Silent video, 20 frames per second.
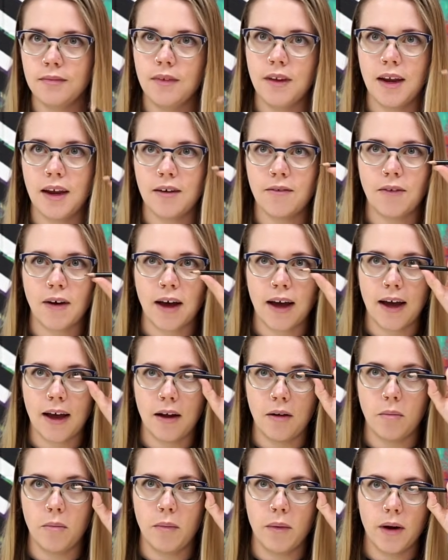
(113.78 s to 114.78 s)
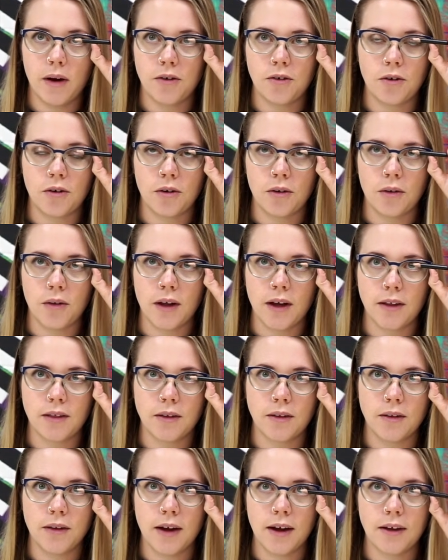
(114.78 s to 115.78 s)
if I measure like the
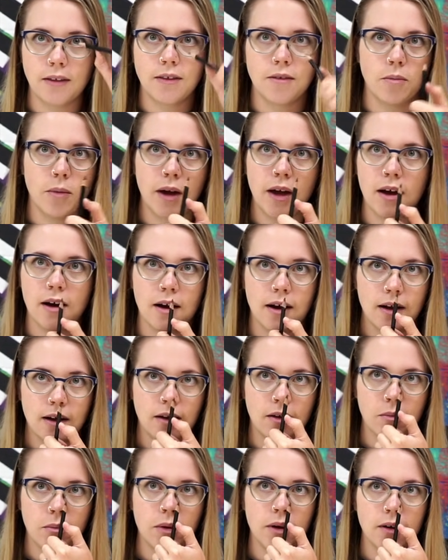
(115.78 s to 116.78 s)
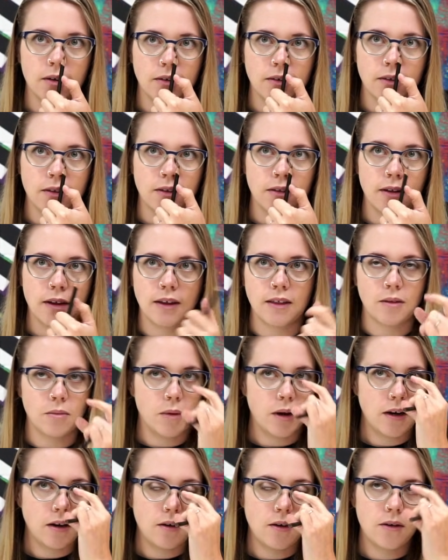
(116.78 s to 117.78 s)
length of my eye compared to the length of
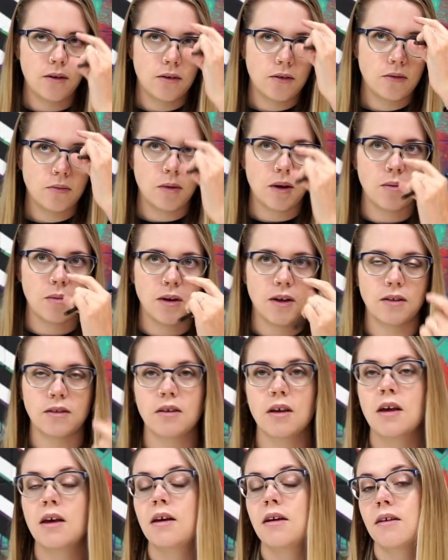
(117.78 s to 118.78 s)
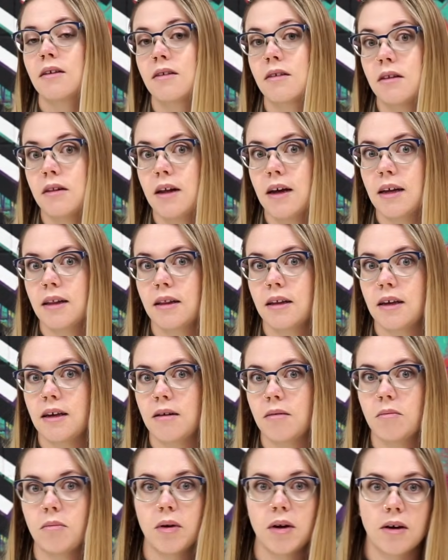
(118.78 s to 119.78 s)
my nose, maybe it's slightly
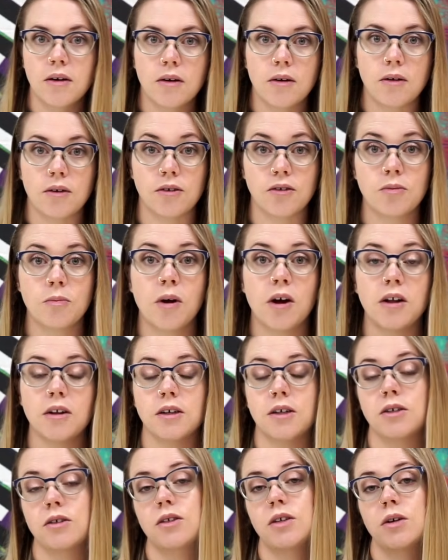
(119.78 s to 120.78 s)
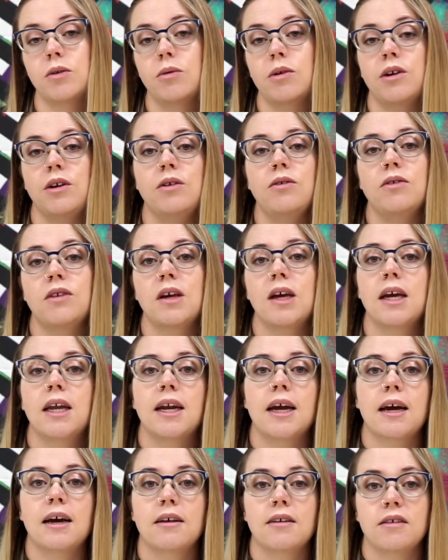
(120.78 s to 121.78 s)
bigger or smaller. So we're using it
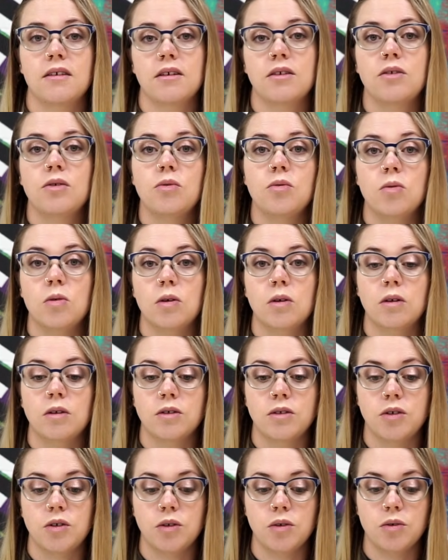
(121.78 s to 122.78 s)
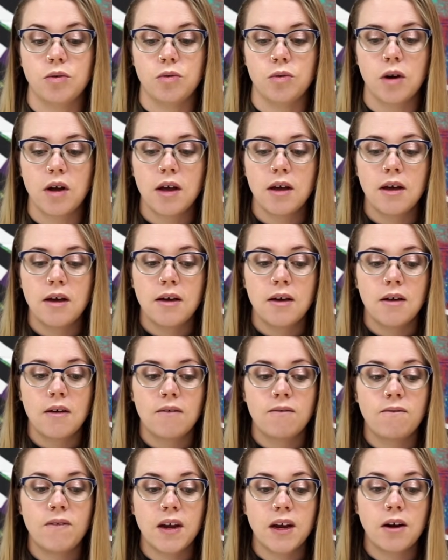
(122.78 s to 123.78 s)
as a tool to
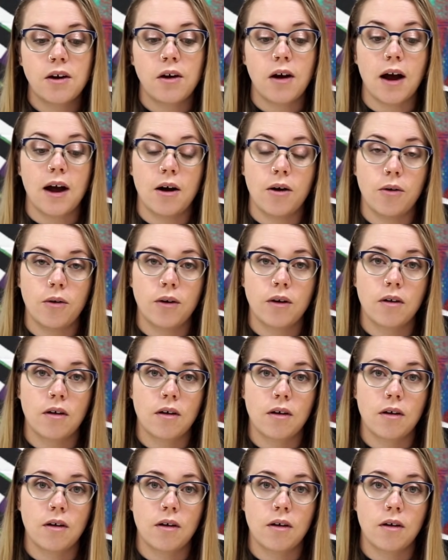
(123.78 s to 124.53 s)
figure out